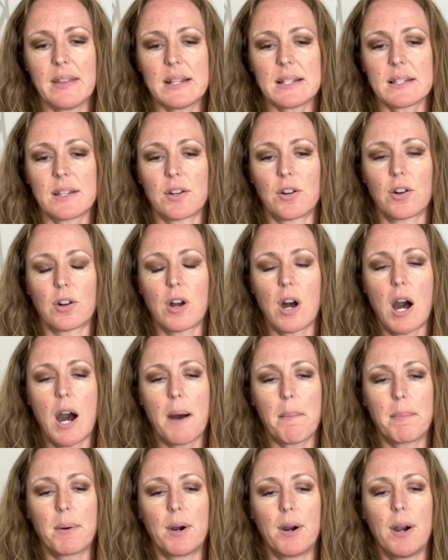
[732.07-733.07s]
these little
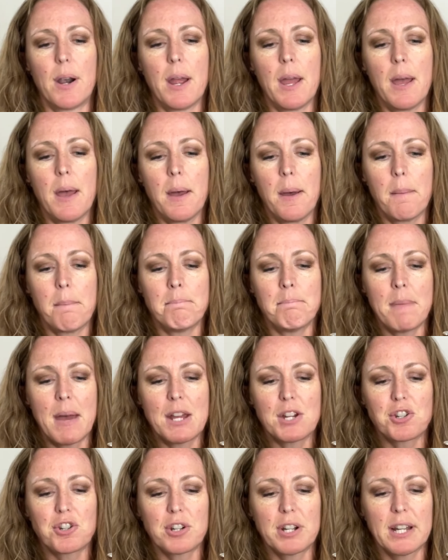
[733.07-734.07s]
copper
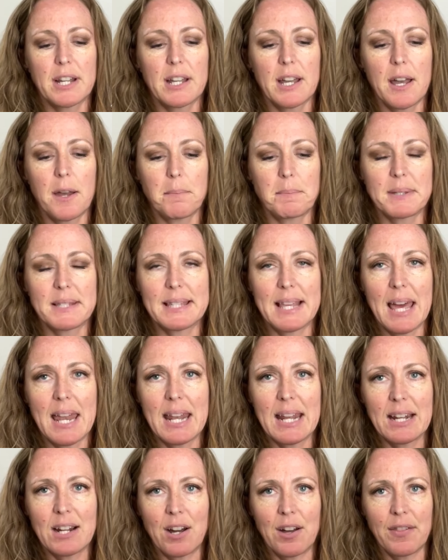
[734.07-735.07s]
measuring cup
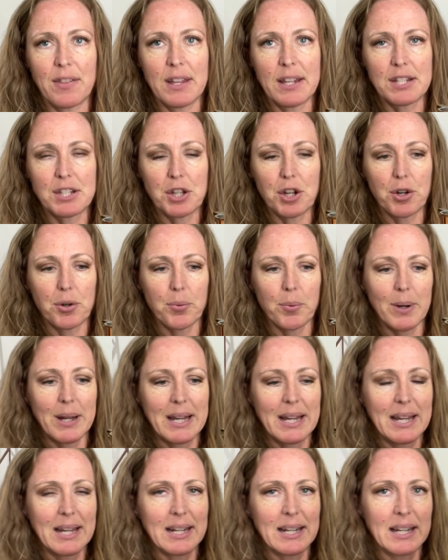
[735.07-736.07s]
setting on this
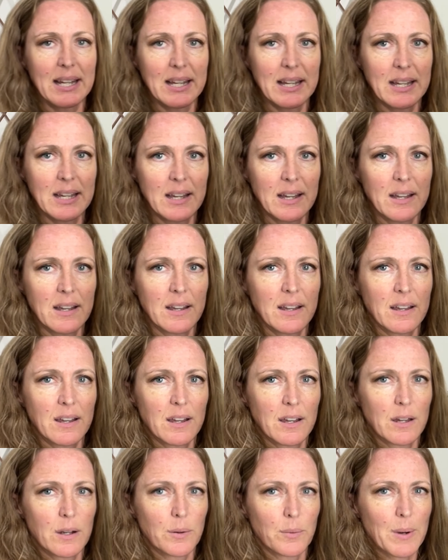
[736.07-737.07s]
green
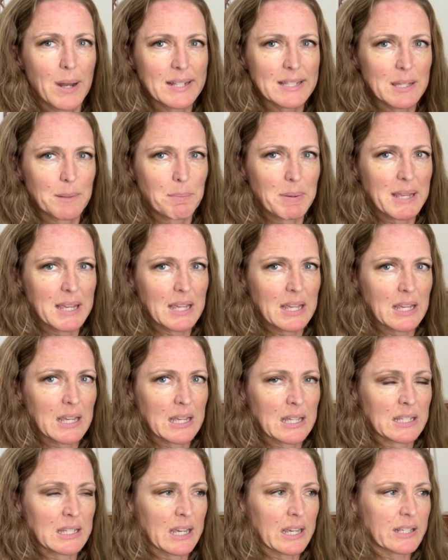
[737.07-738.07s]
recipe
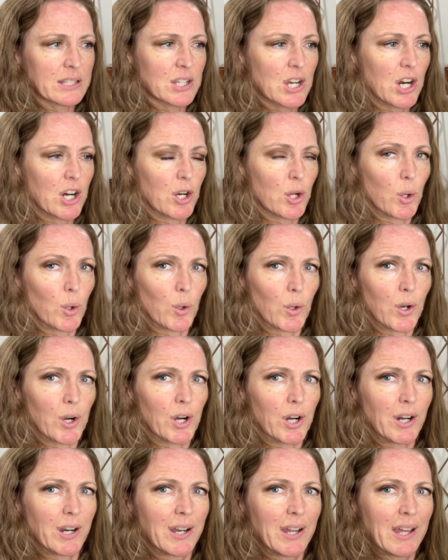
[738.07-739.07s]
index card
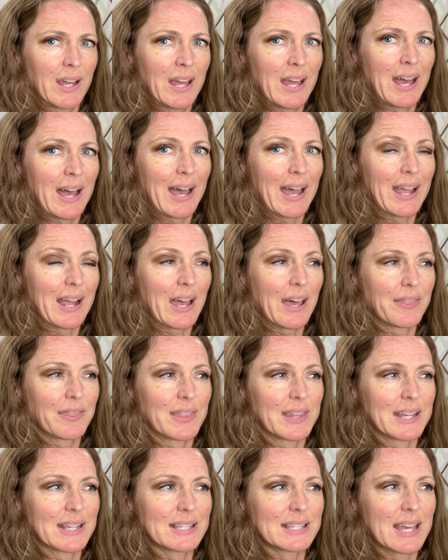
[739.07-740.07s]
holder. I got
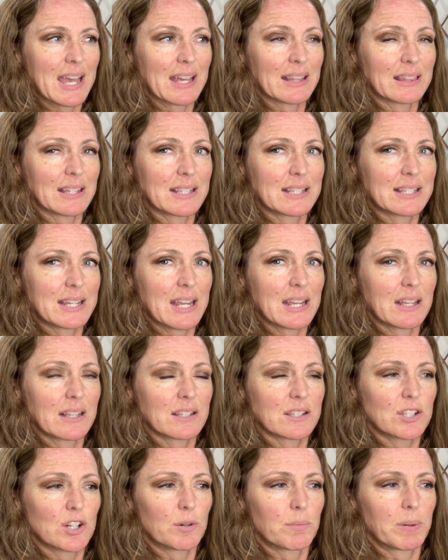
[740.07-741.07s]
this at the state
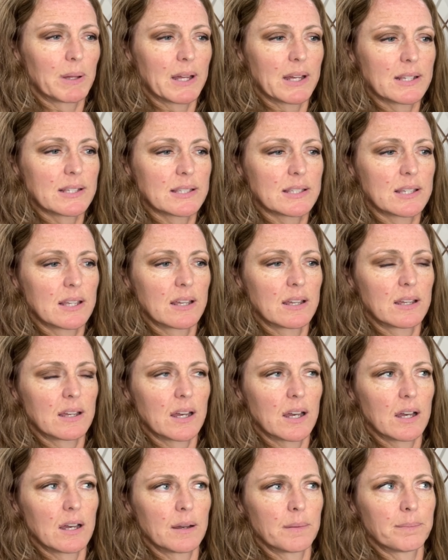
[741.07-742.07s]
surplus
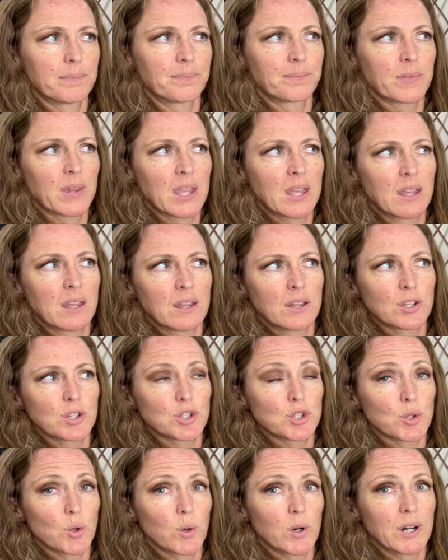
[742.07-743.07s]
um,
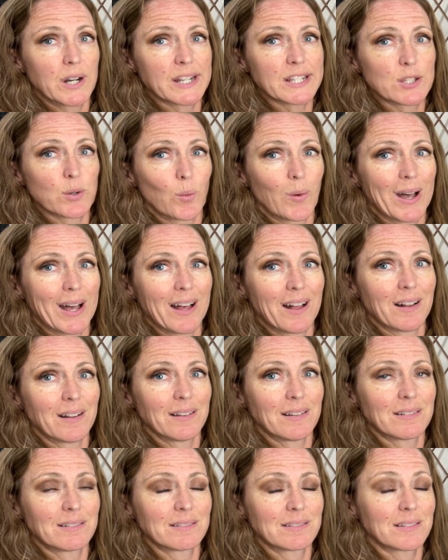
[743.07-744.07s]
store as
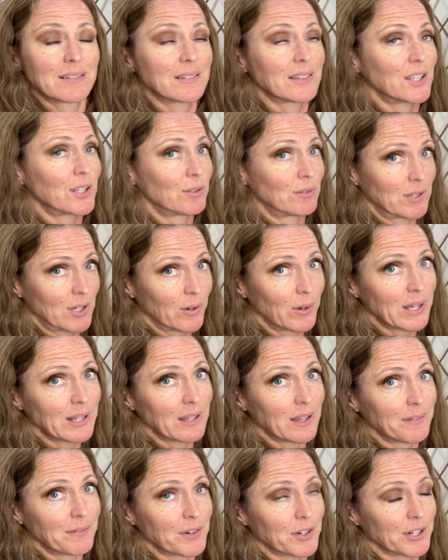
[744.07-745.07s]
well. You know I
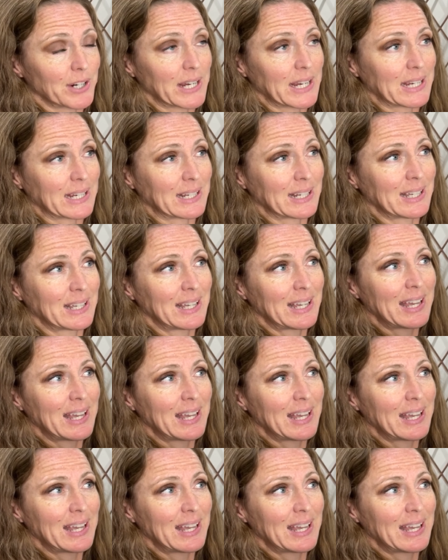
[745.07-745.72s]
love green.